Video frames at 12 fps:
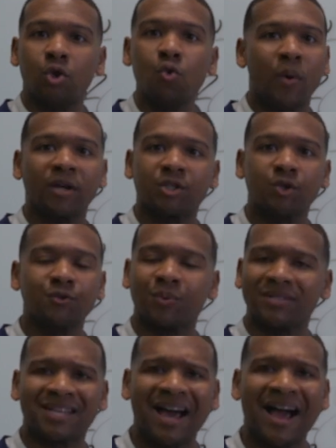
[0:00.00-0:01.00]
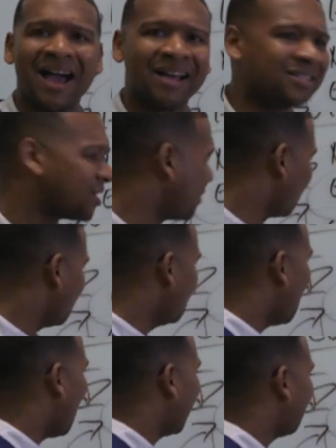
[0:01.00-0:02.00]
you wear suits with ties, you
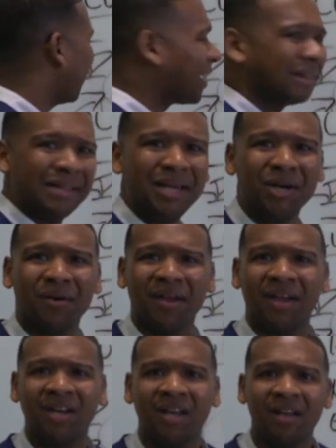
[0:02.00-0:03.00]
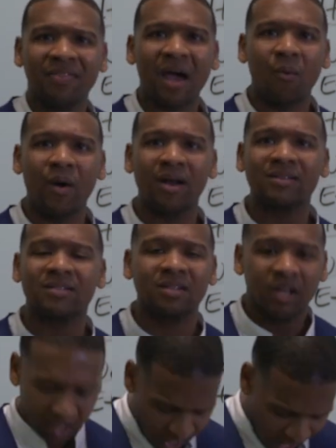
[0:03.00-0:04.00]
don't want to bring a leader in that wears